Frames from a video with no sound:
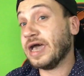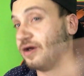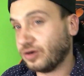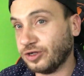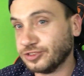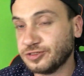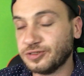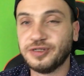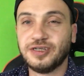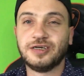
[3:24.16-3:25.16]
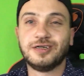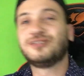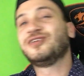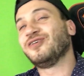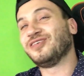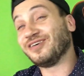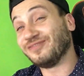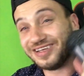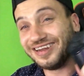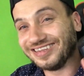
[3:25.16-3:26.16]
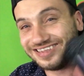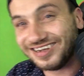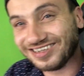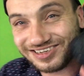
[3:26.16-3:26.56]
and a console. So they really did us